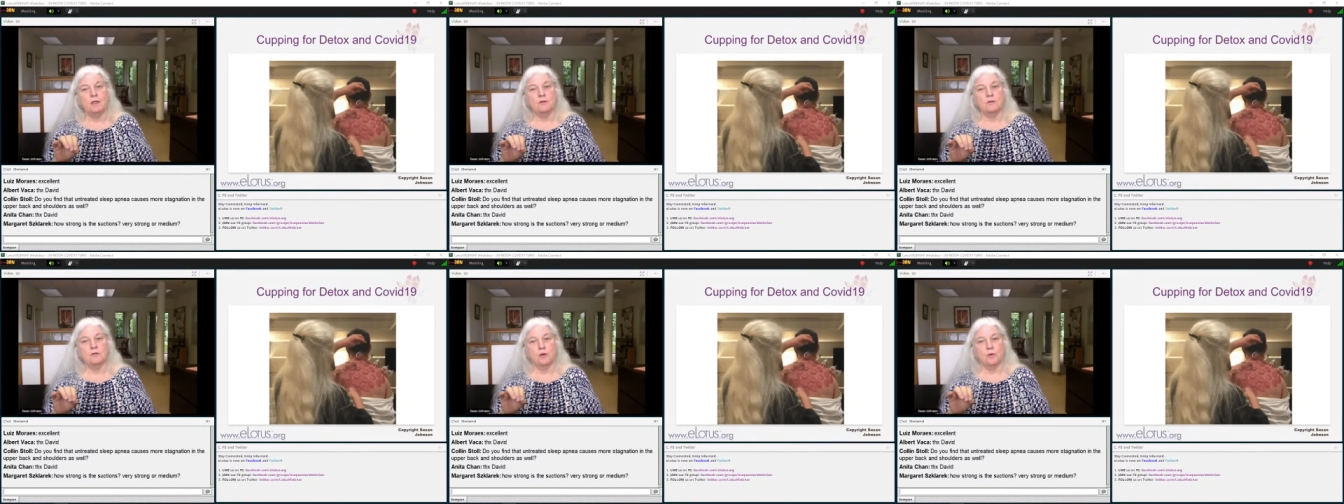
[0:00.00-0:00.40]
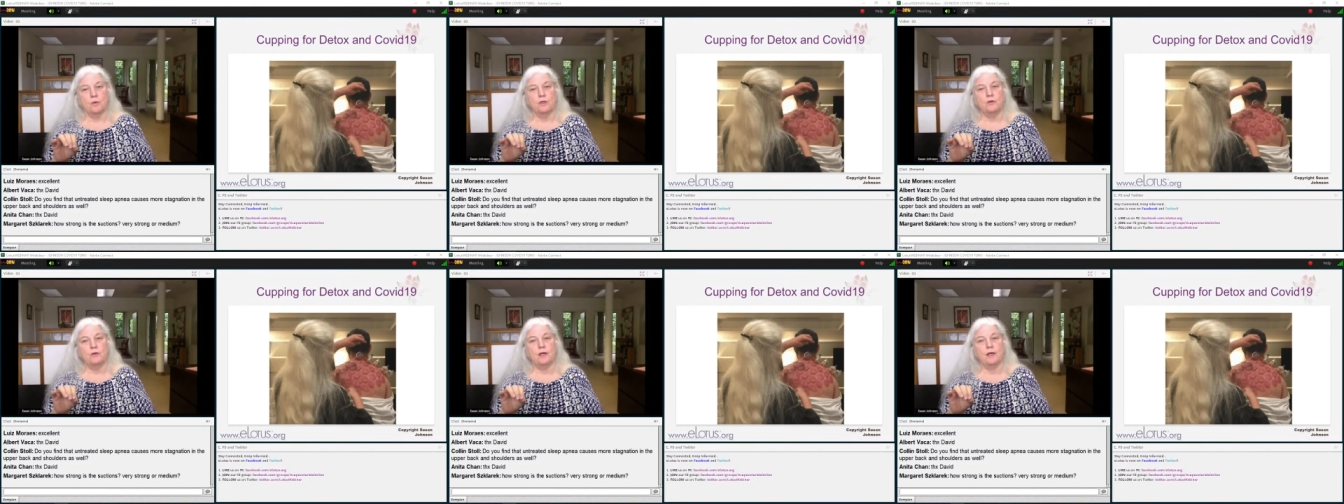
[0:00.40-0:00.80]
So
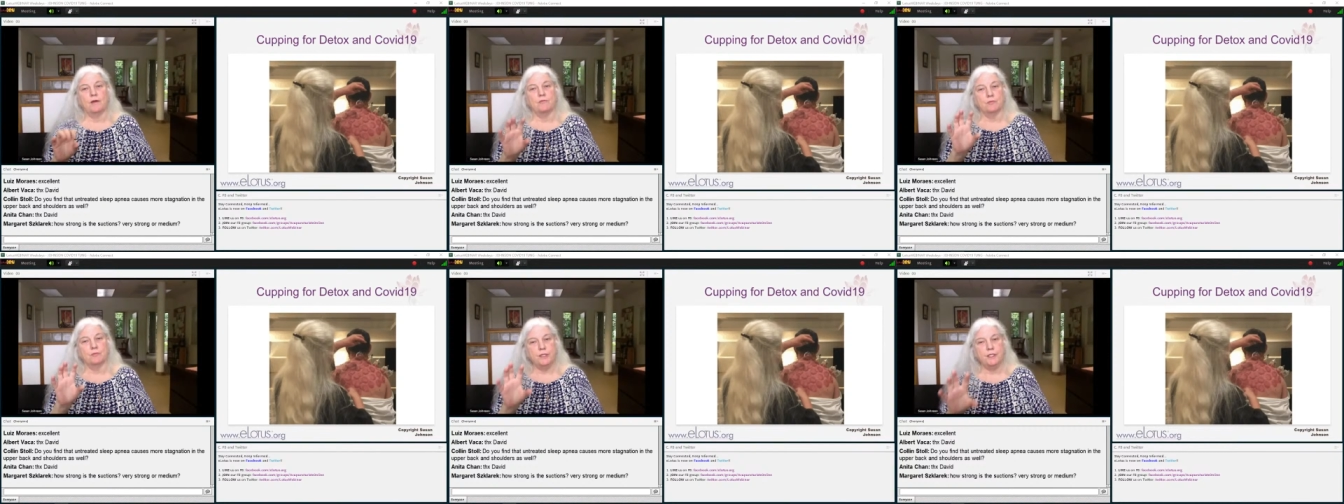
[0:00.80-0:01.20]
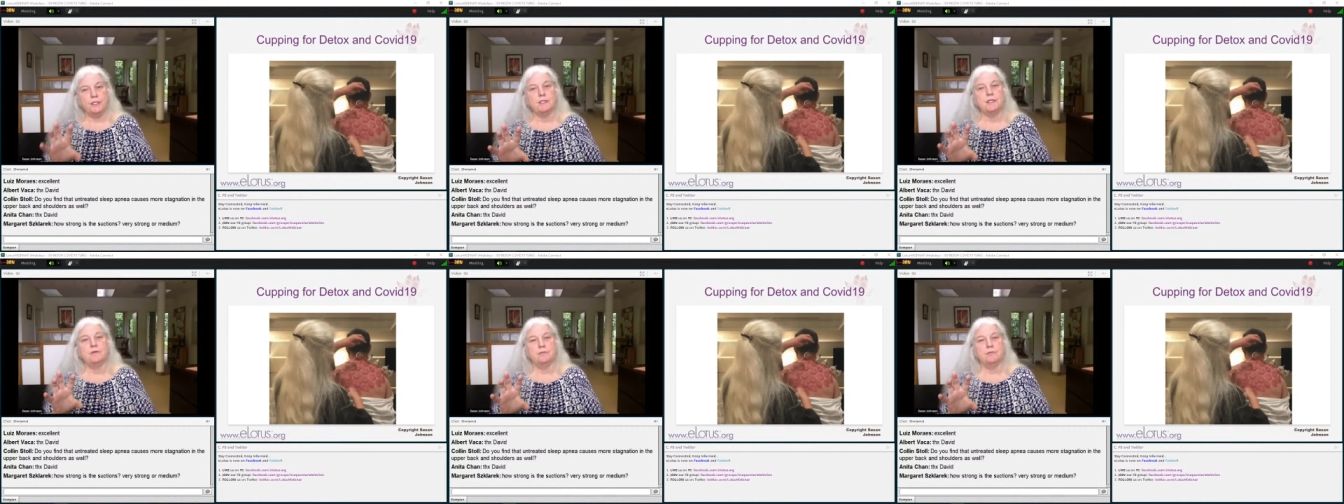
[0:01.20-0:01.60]
when you have
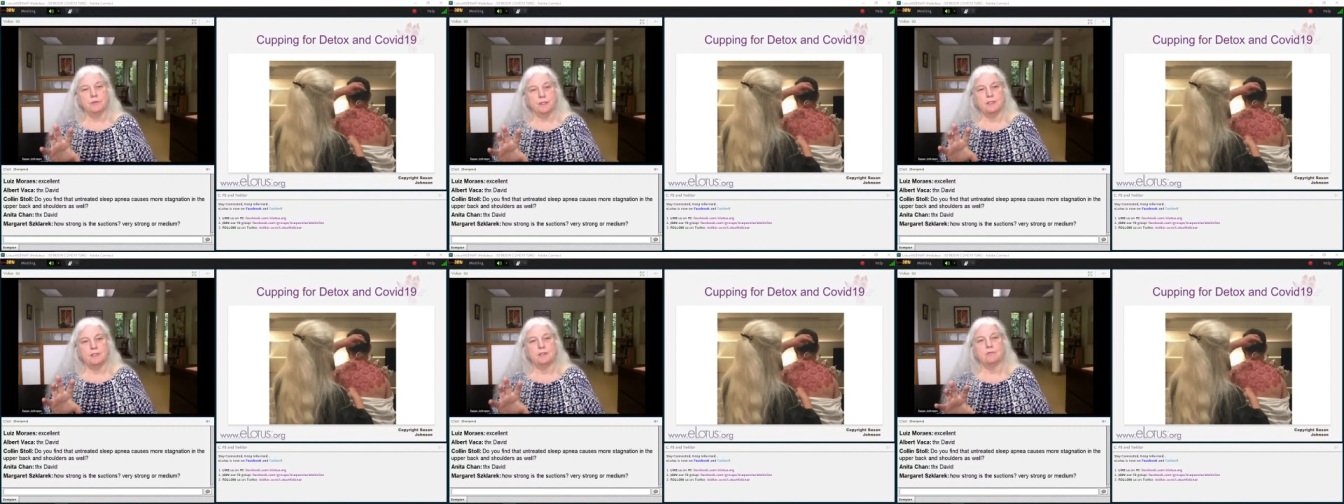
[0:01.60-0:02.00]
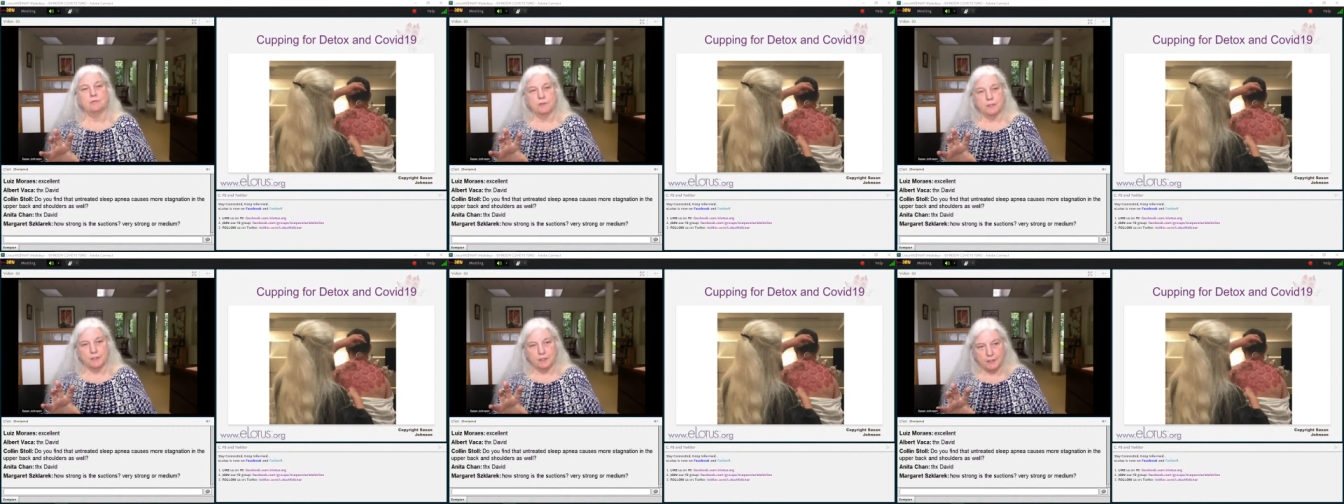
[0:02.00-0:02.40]
really, really,
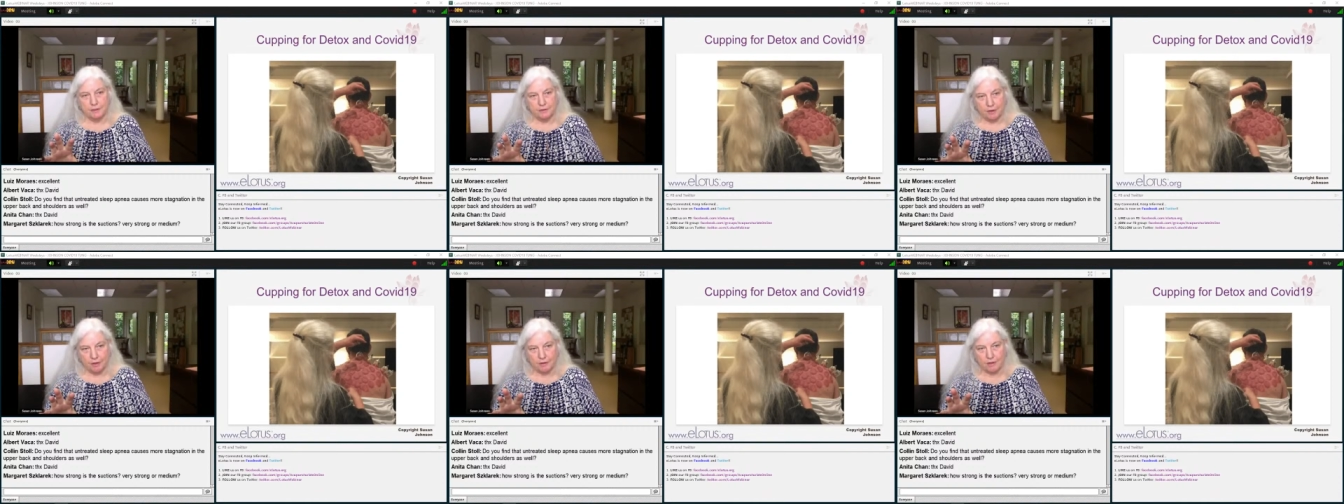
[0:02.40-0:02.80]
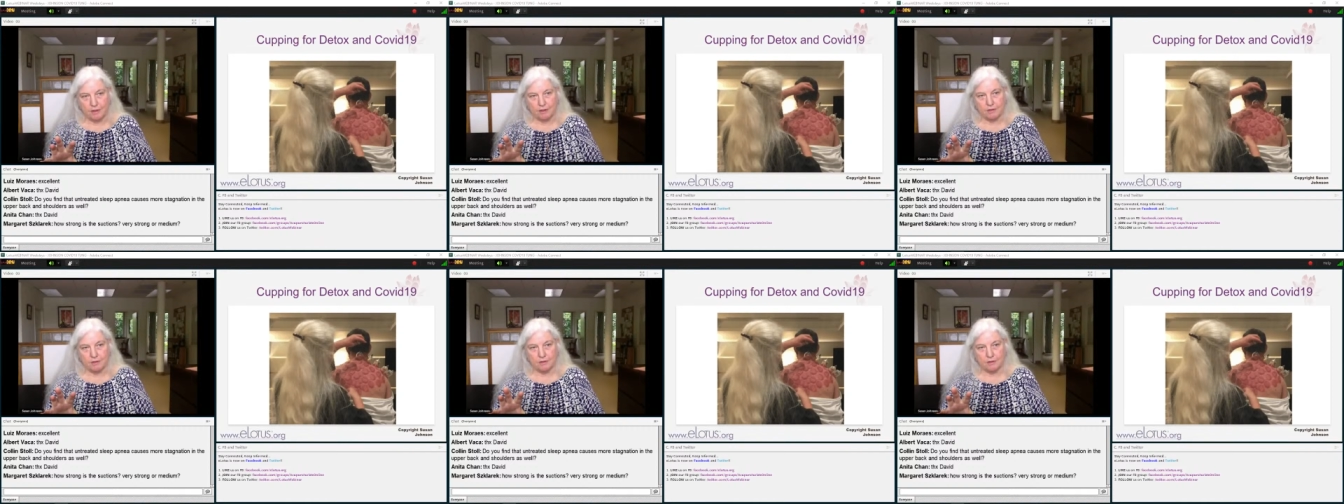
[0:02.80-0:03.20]
really dark
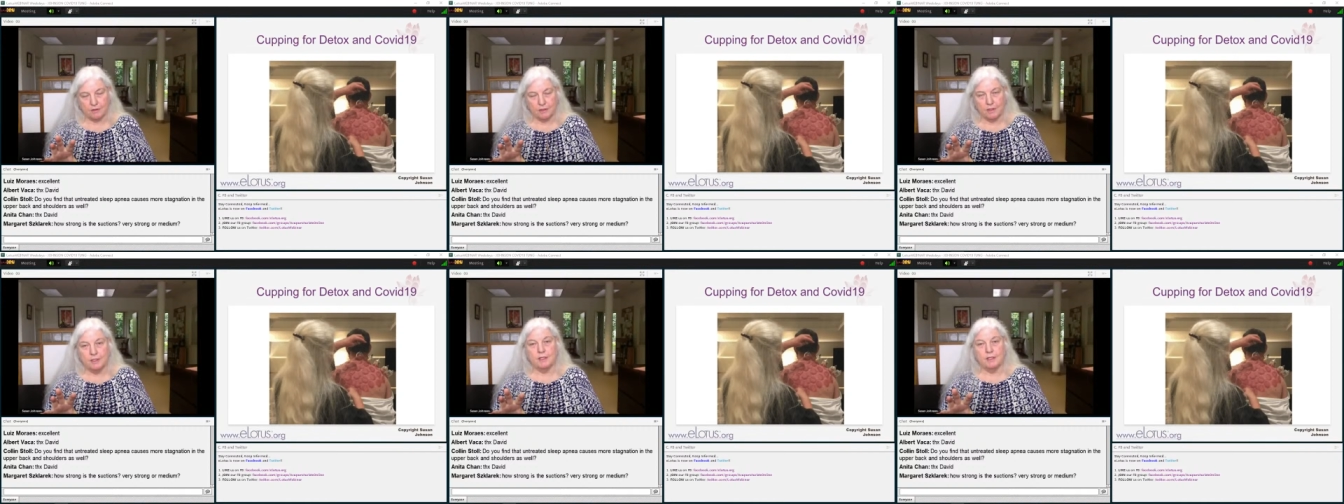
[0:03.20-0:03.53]
color,